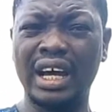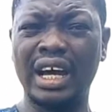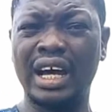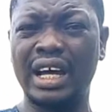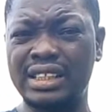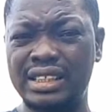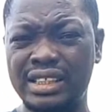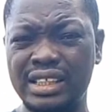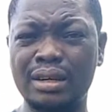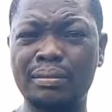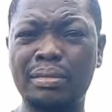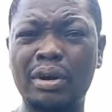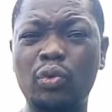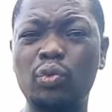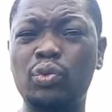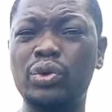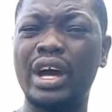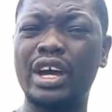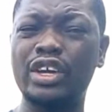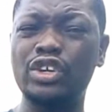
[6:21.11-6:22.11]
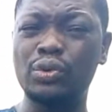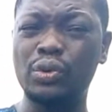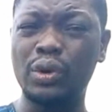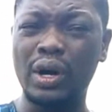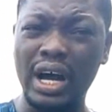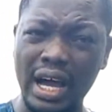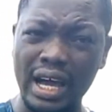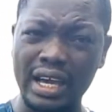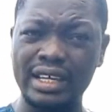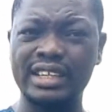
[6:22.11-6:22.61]
and think about where you
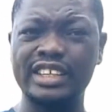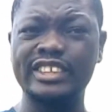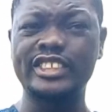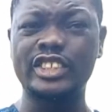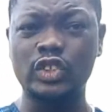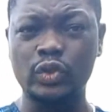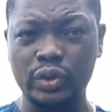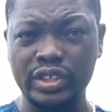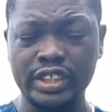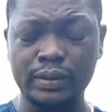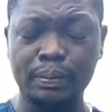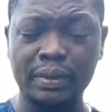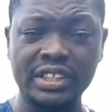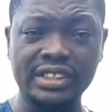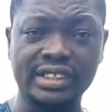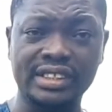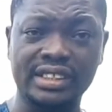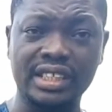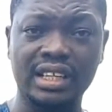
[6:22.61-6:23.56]
are in these three spaces